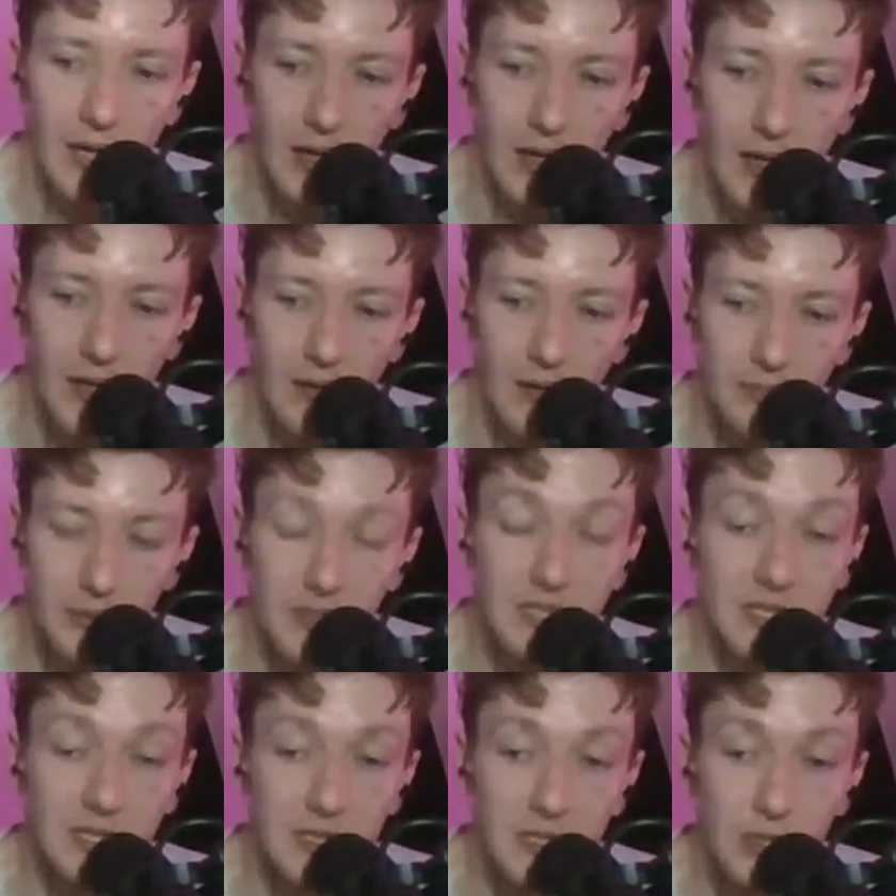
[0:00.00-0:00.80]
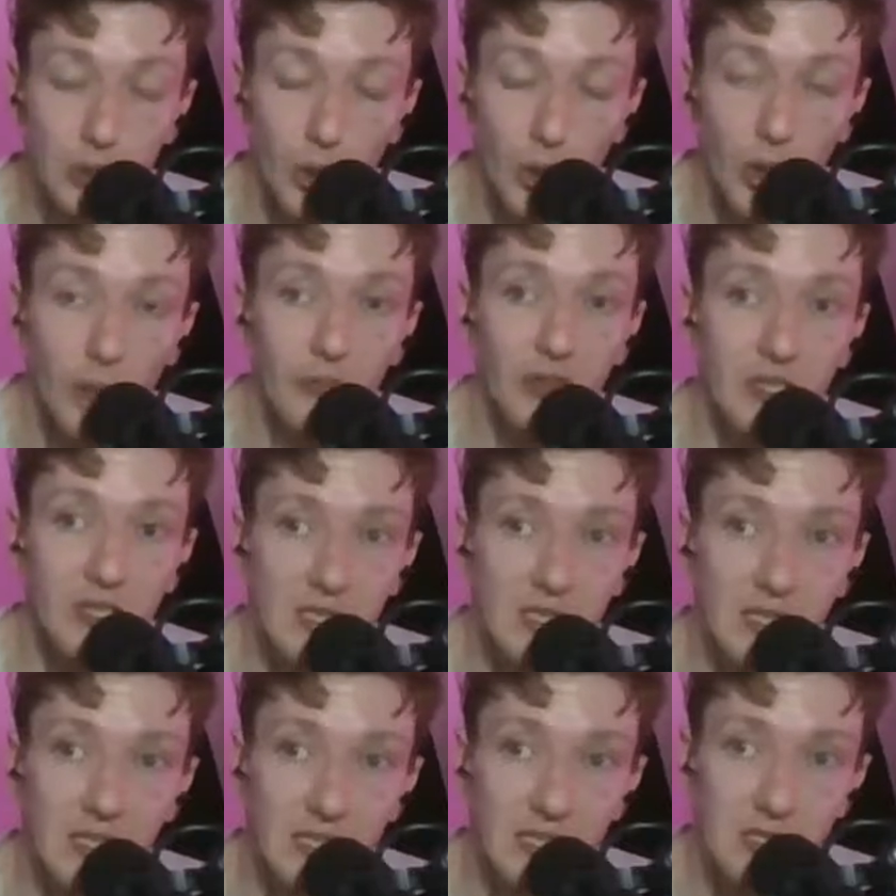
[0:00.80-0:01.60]
policing is so
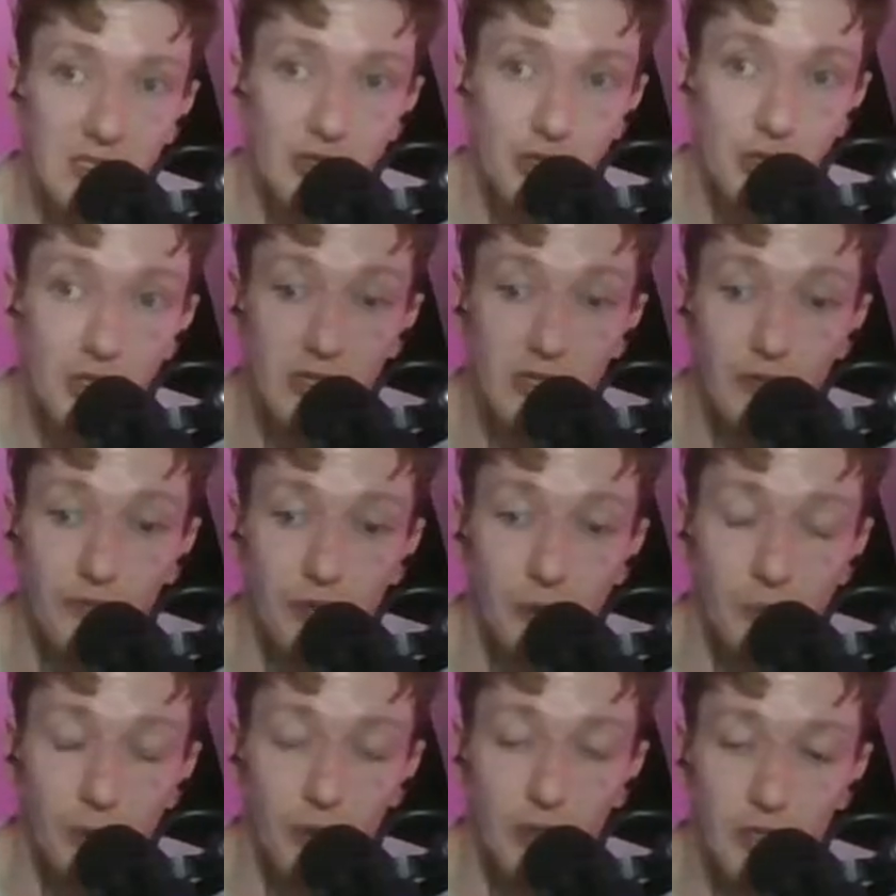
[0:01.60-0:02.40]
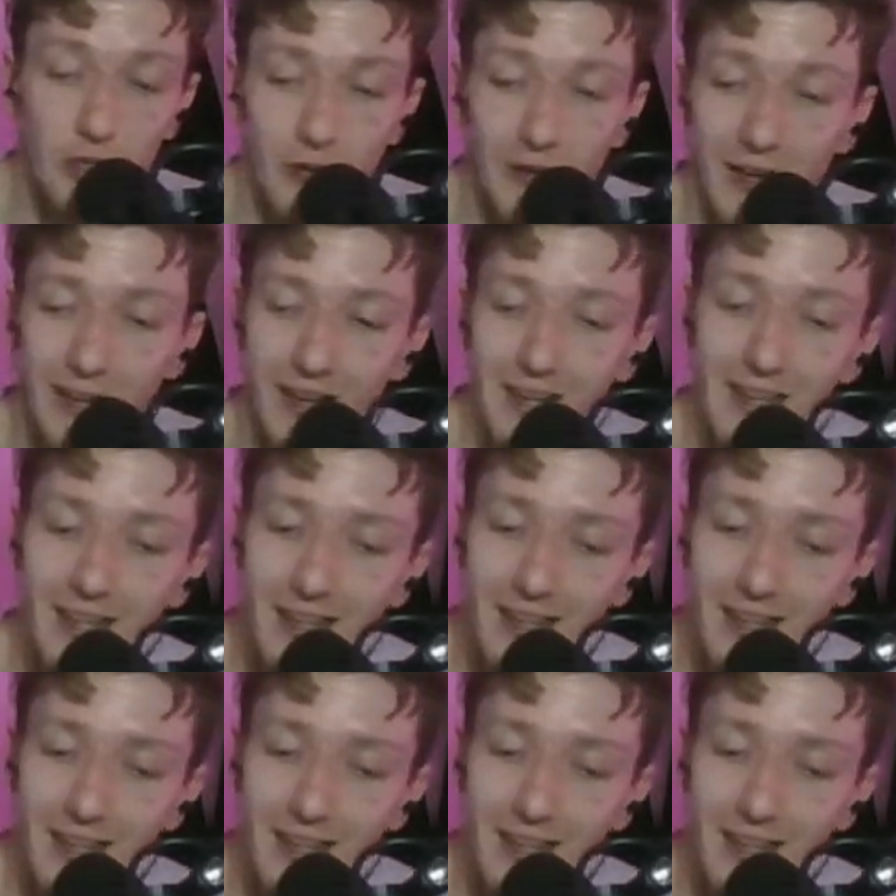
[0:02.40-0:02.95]
obviously an institution of the bourgeois